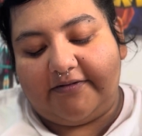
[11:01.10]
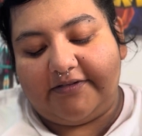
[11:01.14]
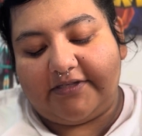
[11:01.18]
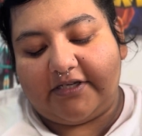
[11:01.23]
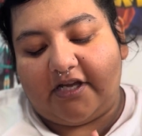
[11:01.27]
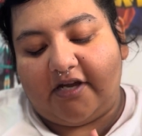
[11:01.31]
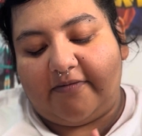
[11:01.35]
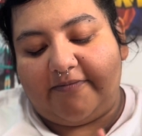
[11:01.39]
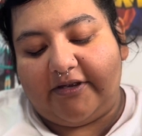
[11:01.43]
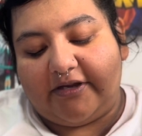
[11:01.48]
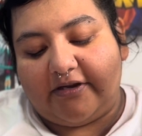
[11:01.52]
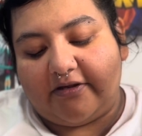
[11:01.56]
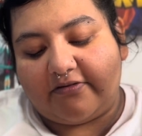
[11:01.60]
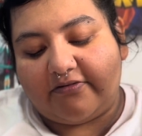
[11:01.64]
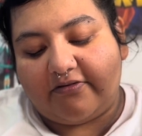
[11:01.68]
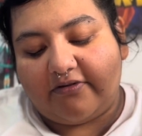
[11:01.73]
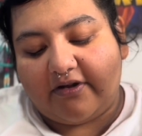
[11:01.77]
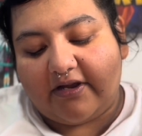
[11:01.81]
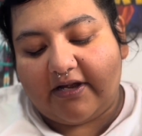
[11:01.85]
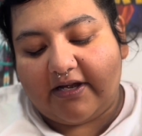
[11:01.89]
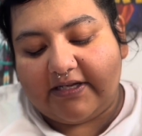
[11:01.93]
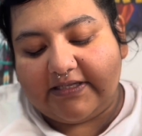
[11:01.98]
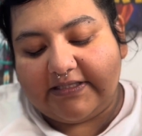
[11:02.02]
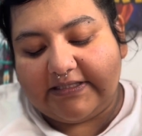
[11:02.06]
coming
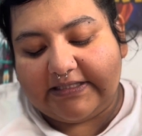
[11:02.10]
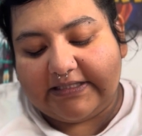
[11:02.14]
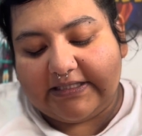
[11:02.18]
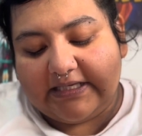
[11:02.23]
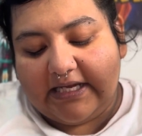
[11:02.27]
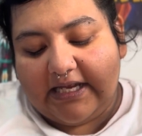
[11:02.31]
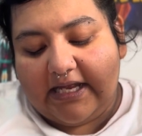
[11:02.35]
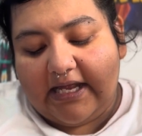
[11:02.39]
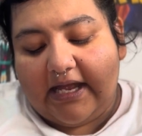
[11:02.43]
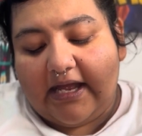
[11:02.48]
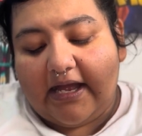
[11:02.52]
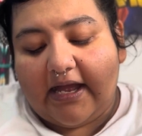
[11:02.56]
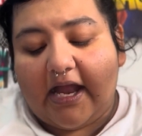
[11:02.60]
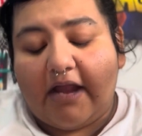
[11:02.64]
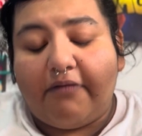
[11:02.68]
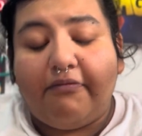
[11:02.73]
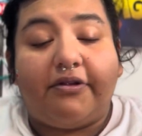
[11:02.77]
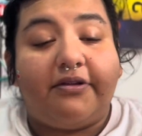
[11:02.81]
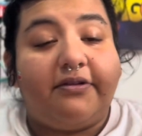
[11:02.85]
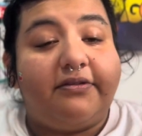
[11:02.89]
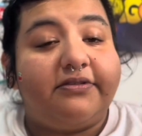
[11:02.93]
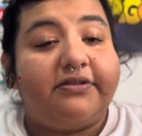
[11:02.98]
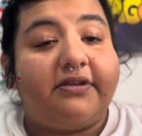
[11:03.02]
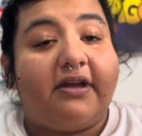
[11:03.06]
across. I will
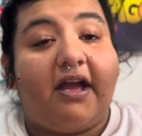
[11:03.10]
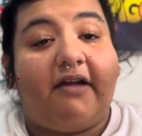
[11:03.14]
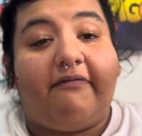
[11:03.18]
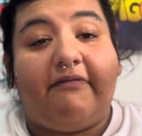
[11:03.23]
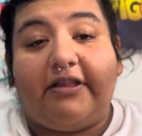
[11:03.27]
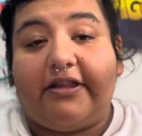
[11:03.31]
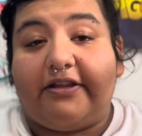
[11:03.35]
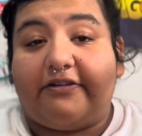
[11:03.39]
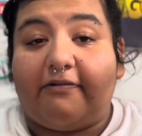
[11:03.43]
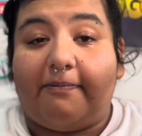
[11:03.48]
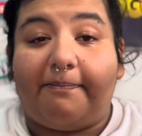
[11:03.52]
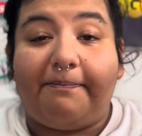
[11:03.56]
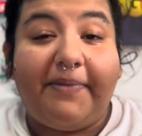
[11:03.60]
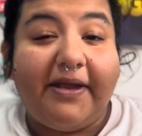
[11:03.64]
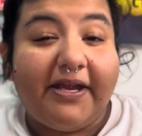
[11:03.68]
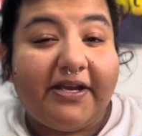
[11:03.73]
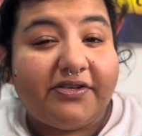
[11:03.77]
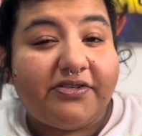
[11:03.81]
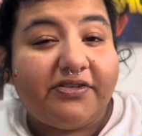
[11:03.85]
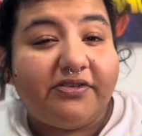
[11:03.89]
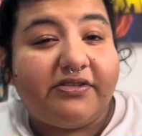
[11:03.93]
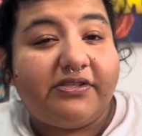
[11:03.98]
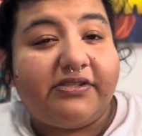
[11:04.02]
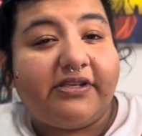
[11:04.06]
also have a lot of
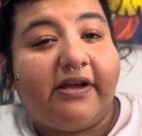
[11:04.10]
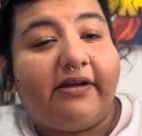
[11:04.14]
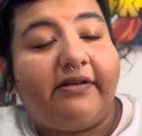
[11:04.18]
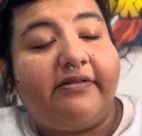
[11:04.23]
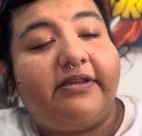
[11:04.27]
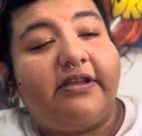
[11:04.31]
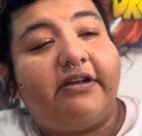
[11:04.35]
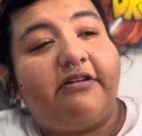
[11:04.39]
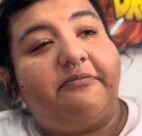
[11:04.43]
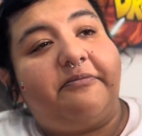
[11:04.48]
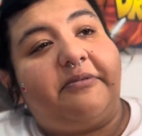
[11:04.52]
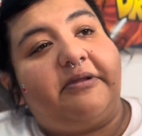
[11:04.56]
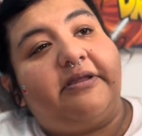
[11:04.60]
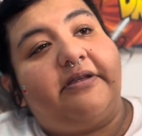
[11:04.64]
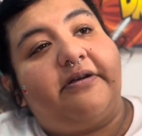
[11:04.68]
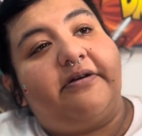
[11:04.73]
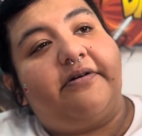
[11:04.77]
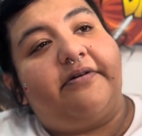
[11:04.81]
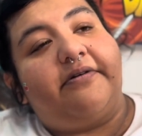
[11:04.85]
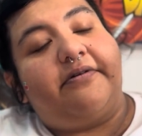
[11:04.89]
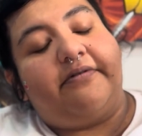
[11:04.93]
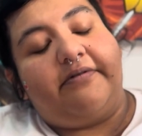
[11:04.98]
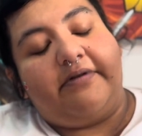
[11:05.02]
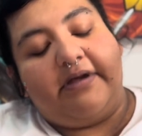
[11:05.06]
pictures down there
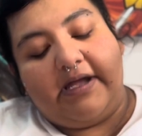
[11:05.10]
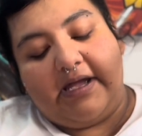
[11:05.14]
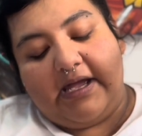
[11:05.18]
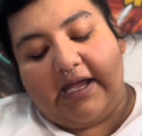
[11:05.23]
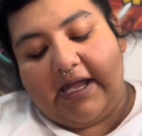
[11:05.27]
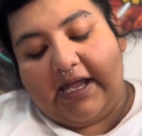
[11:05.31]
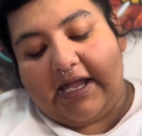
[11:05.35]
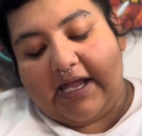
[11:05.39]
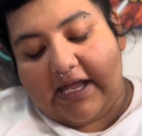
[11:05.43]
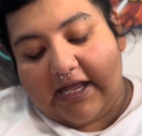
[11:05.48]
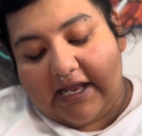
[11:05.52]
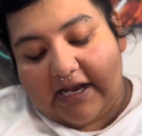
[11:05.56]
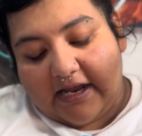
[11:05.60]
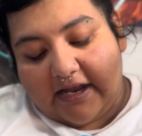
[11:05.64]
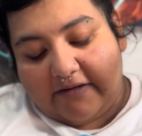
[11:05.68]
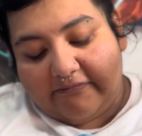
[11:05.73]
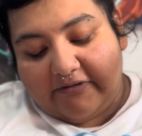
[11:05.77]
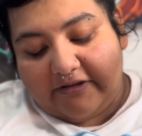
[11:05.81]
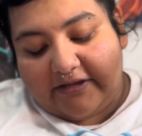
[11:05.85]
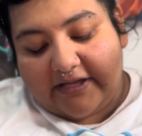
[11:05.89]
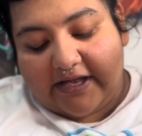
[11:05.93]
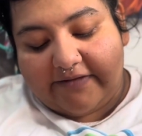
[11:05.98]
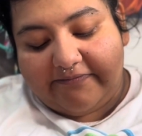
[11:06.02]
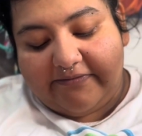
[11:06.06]
below, and I
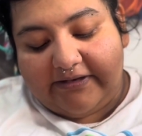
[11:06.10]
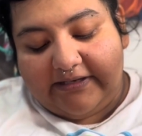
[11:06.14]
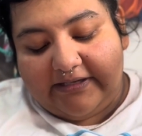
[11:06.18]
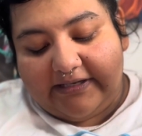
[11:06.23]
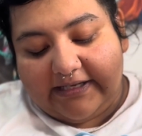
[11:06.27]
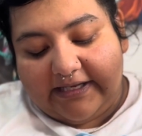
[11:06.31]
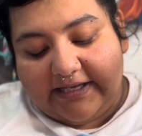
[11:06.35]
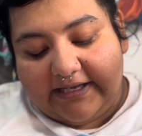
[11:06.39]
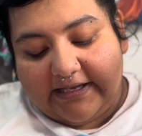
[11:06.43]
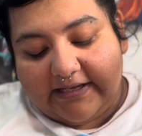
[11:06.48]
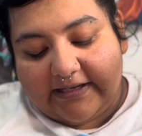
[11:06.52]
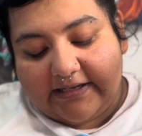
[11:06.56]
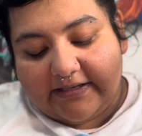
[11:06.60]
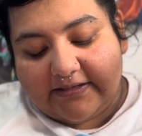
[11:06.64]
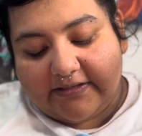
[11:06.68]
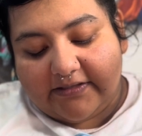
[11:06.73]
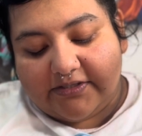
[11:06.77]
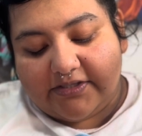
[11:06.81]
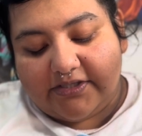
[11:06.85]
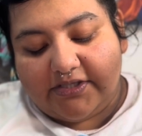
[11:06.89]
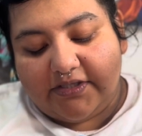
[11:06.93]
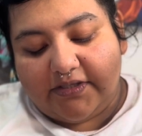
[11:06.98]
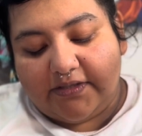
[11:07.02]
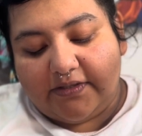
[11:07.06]
will have a link
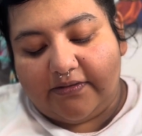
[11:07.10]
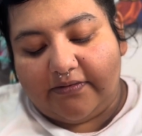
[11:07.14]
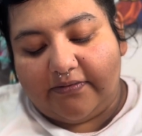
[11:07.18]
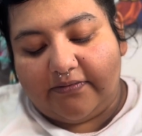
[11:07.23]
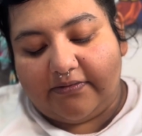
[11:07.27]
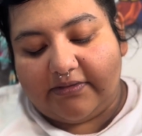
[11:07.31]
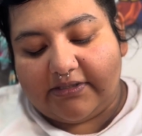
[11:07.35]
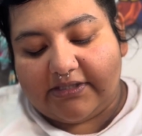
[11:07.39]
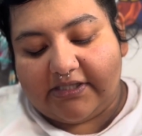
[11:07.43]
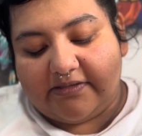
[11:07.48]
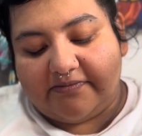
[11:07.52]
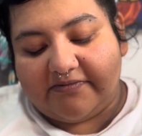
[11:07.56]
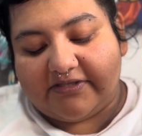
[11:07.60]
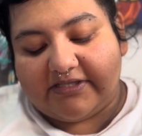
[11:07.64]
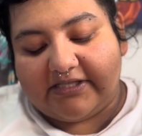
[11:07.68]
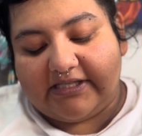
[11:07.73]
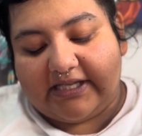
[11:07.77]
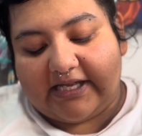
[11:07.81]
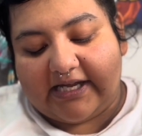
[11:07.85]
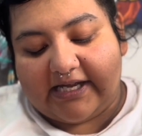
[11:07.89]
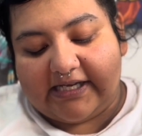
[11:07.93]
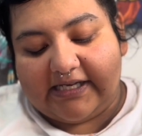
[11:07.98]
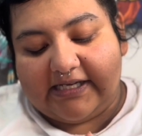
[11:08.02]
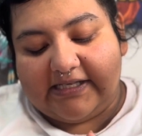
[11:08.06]
to some
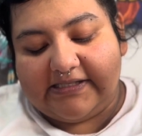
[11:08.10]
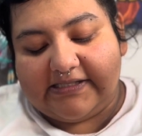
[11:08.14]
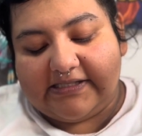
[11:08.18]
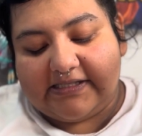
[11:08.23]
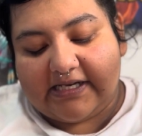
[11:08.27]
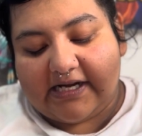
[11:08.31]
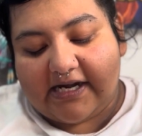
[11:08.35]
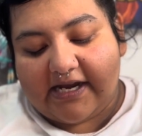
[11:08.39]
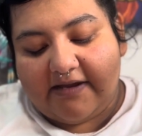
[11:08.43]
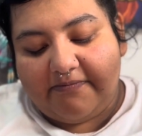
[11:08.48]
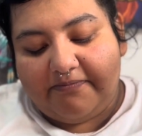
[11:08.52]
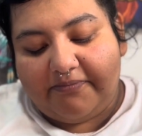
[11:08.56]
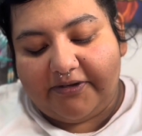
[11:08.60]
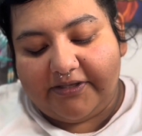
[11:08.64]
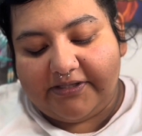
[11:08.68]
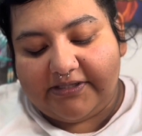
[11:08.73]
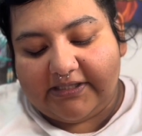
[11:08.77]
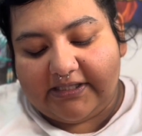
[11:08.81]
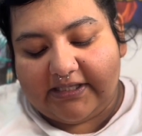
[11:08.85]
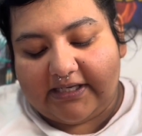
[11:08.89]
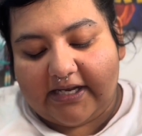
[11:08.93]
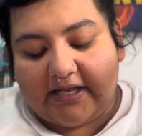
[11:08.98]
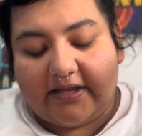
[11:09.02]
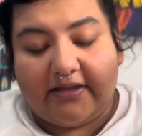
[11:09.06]
slides that I put
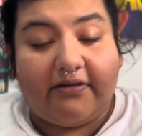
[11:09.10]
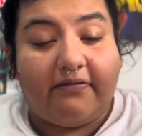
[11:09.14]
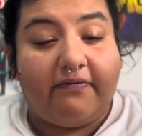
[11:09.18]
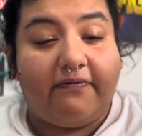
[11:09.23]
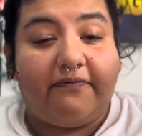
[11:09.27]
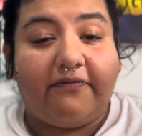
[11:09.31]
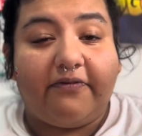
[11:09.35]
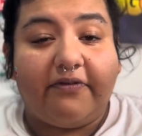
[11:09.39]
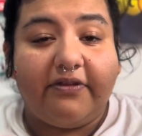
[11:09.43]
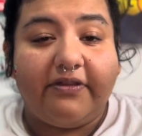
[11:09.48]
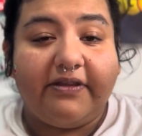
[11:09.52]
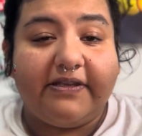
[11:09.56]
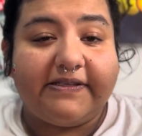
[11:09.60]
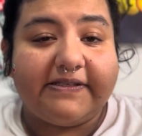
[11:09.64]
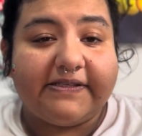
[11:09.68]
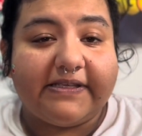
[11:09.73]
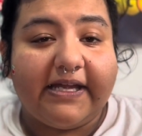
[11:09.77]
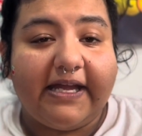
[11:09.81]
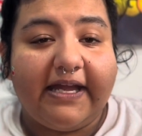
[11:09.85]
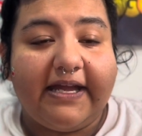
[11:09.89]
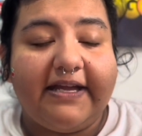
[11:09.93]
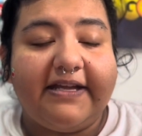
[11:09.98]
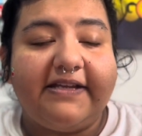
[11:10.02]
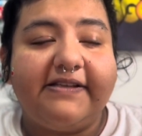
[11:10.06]
together for this
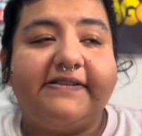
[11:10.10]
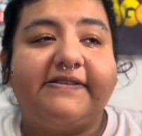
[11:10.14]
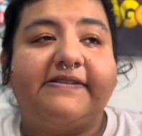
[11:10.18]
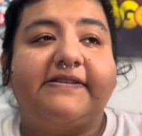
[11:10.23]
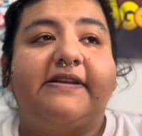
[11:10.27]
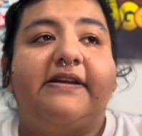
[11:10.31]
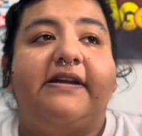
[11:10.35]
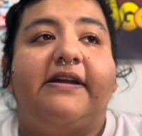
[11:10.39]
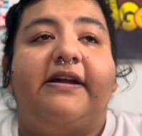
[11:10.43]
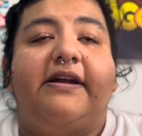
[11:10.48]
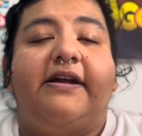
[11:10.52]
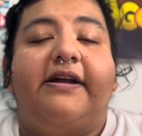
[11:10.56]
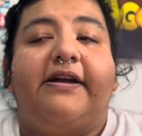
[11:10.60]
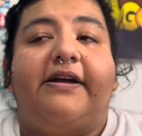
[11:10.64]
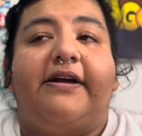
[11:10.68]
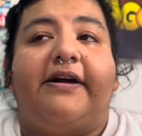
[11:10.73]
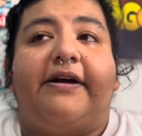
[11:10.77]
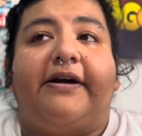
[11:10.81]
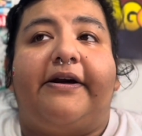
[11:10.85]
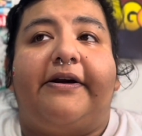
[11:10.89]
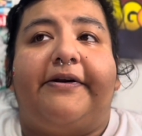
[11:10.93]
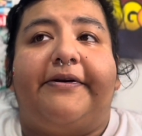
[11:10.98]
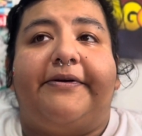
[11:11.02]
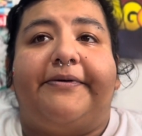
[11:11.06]
case.
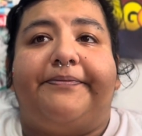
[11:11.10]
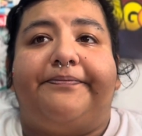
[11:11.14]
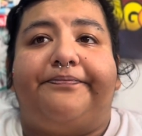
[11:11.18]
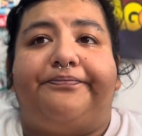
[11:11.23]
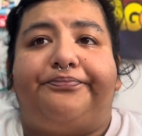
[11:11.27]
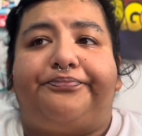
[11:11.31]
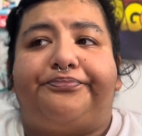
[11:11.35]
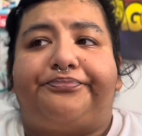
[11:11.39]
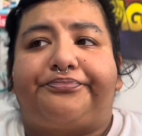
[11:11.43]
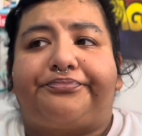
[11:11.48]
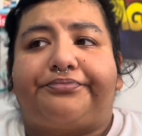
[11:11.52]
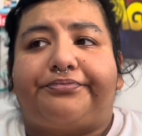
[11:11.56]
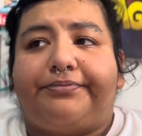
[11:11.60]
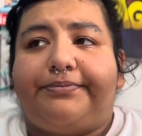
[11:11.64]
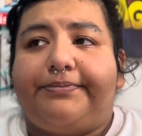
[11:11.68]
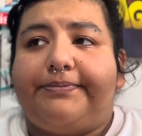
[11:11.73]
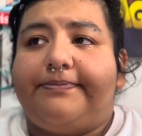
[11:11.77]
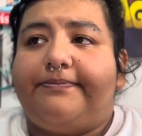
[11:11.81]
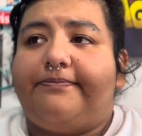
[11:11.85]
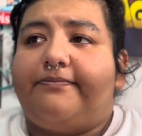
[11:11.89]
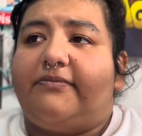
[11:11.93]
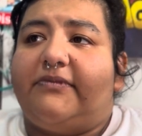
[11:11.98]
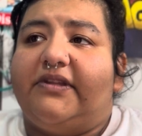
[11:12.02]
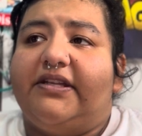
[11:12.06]
Um,
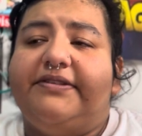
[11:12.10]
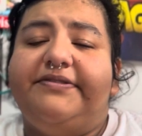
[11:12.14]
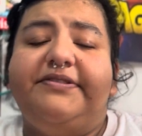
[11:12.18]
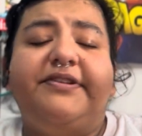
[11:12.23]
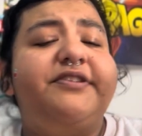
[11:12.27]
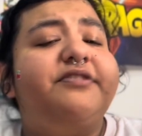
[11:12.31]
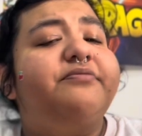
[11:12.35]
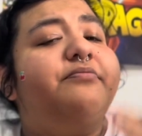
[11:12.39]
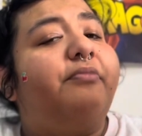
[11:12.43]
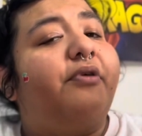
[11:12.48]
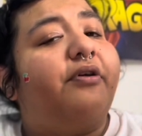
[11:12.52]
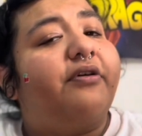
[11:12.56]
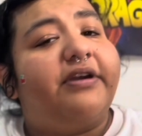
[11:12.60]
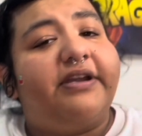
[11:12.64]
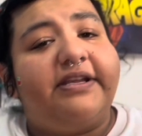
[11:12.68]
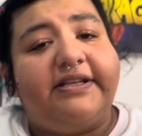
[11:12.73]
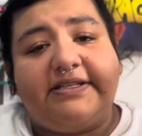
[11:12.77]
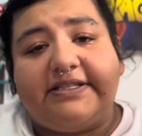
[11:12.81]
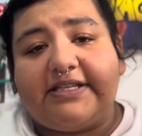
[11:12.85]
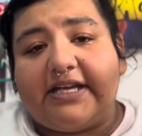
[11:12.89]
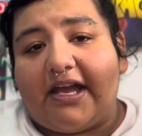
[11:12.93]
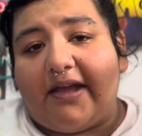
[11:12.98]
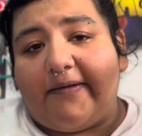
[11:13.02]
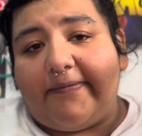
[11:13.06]
just more in
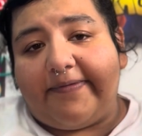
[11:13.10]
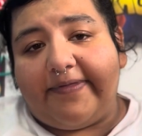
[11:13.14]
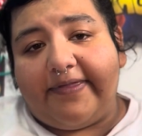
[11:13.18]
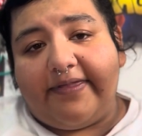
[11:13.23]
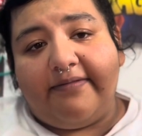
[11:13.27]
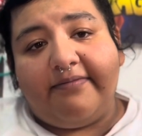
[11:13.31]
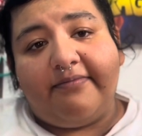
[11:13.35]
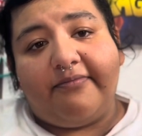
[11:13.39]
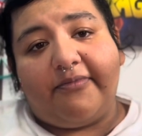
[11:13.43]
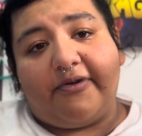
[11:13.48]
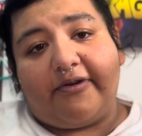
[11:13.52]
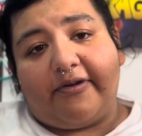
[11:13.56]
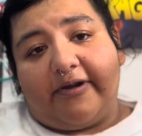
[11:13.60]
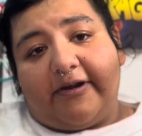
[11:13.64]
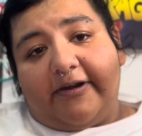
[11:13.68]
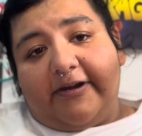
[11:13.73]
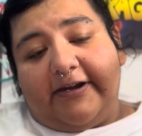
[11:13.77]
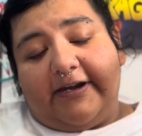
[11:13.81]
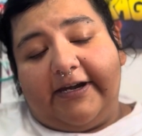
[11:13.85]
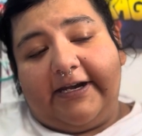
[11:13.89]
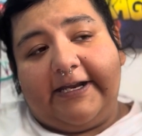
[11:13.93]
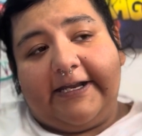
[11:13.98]
depth, more